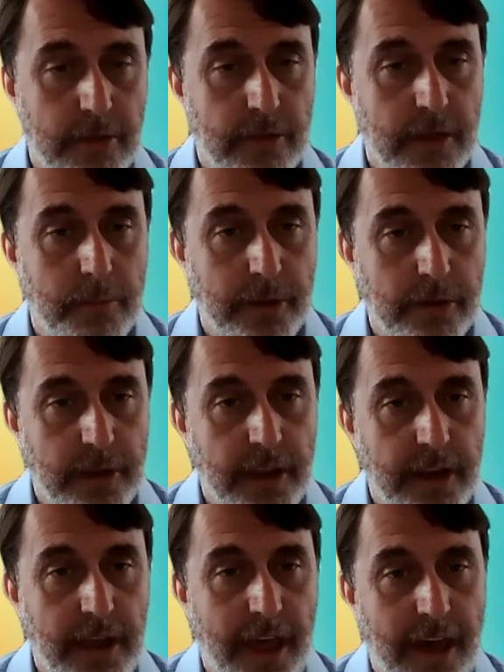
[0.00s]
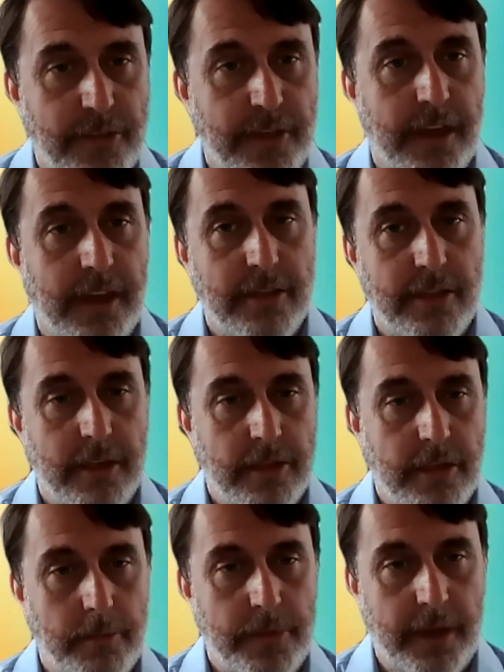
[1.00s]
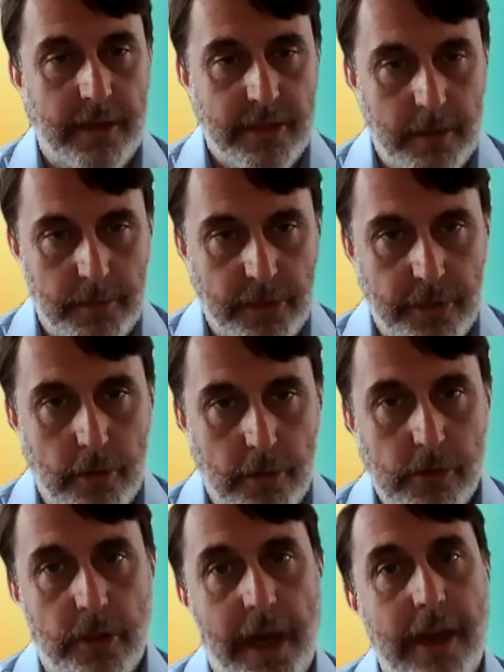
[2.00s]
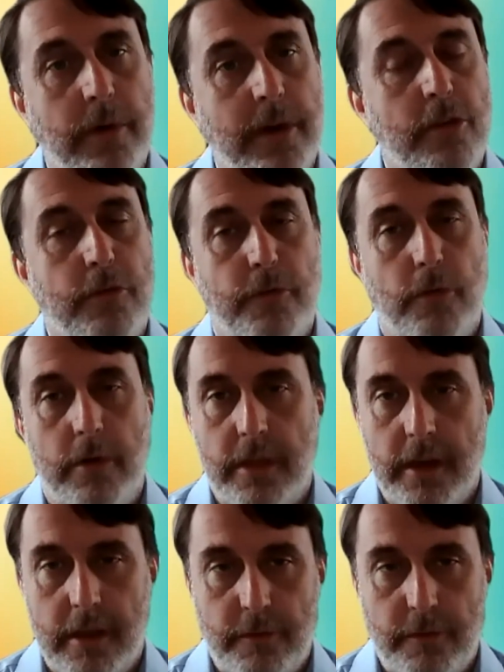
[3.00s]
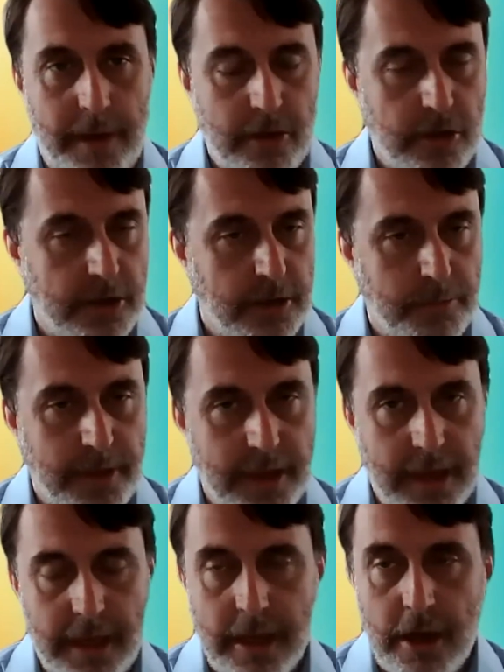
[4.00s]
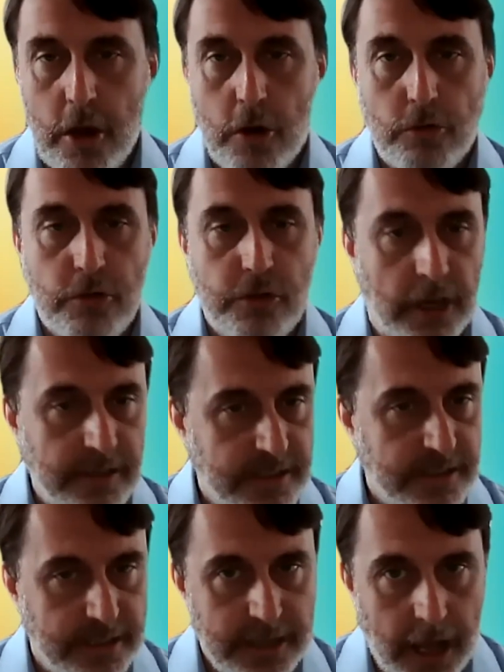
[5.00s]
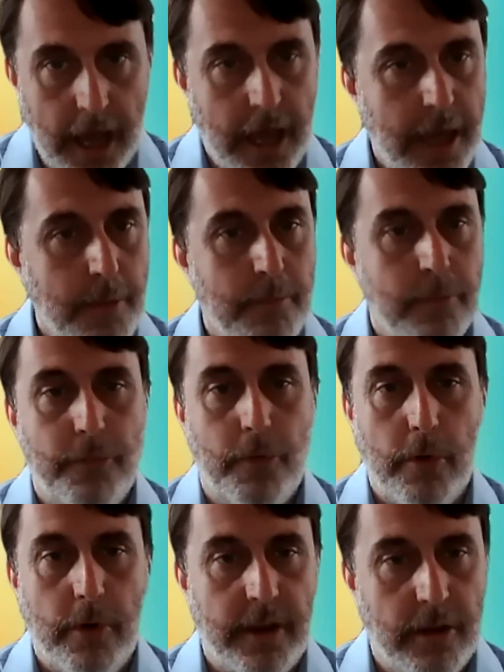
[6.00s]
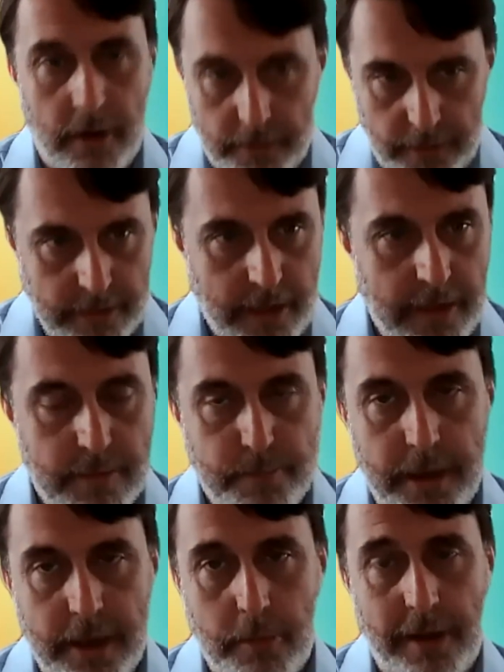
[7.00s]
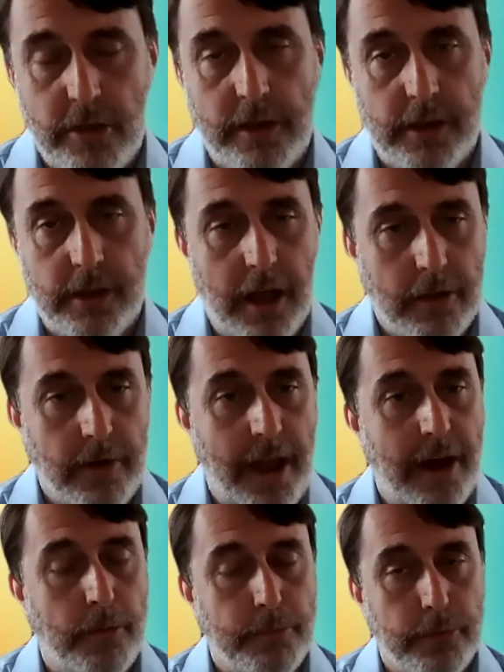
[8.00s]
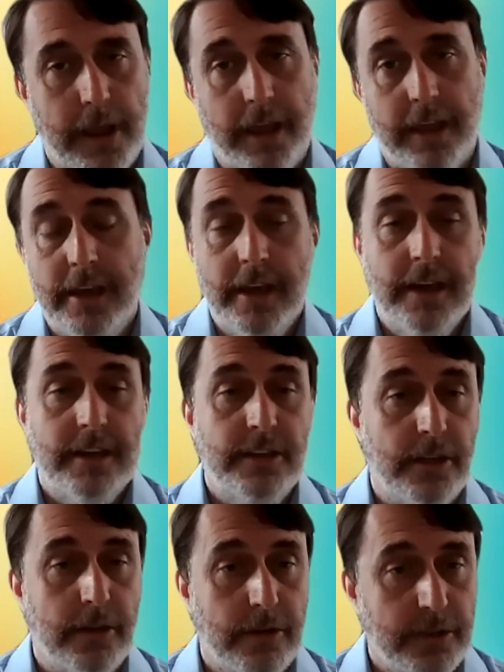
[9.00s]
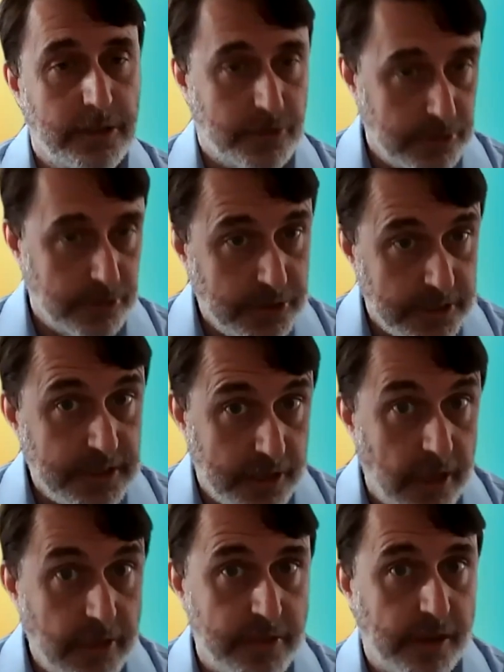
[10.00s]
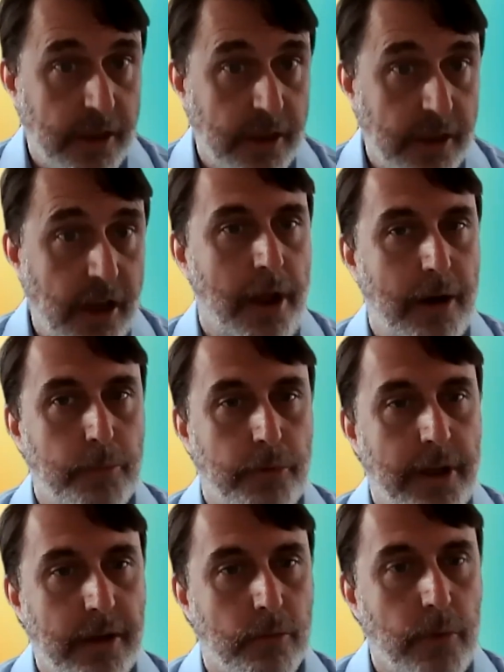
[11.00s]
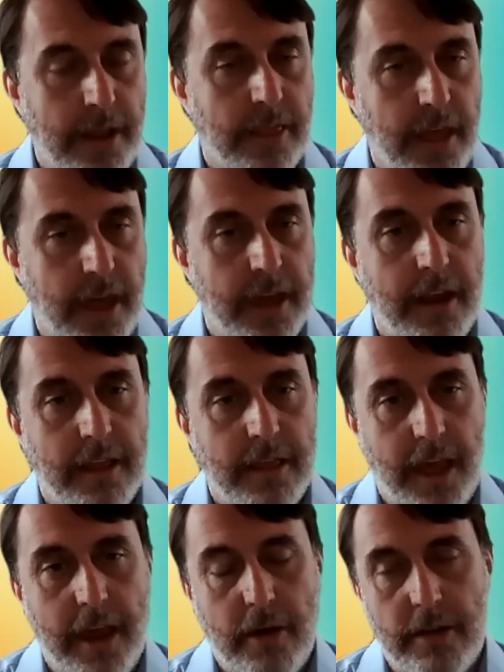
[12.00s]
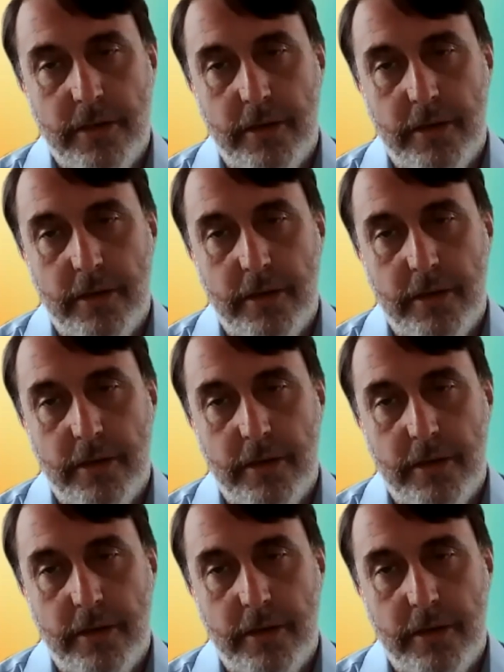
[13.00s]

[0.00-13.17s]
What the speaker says: So the ability to have something in someone's local language, for the information to be just in time, for, as Peter mentioned, a cholera outbreak, to discuss the cholera outbreak right then and there.